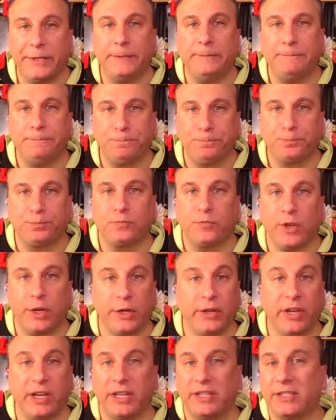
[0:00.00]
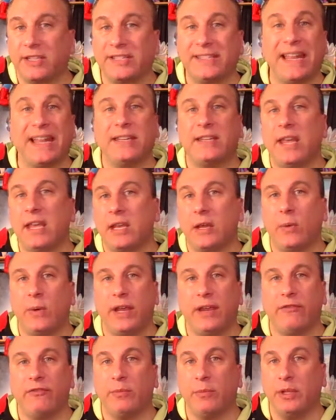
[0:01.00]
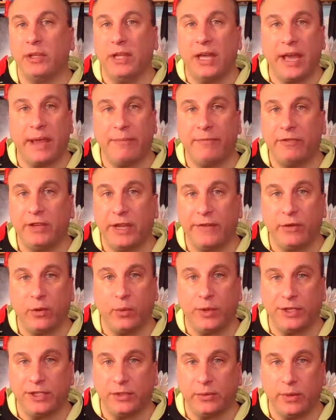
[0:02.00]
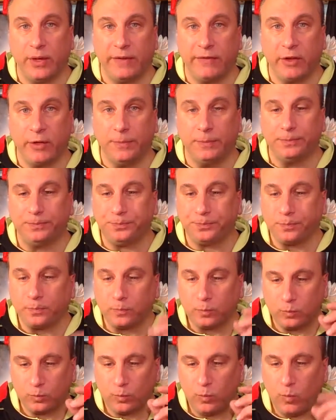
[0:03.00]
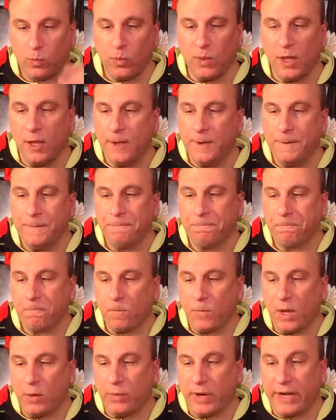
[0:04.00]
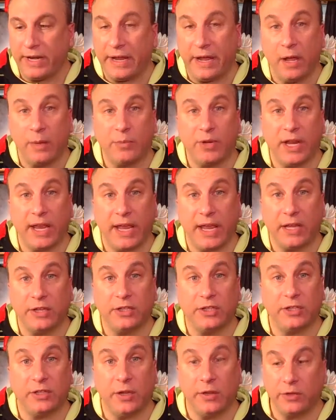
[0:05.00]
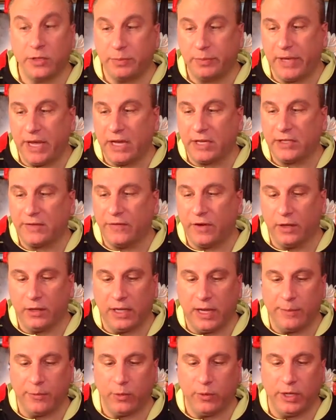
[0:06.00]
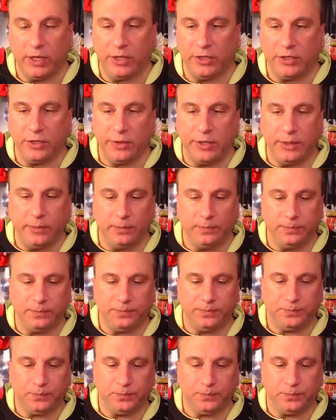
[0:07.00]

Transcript: good. Very good. It does not take away from the lime flavor whatsoever. And right now I'm going to add just another splash of our Margarita to it.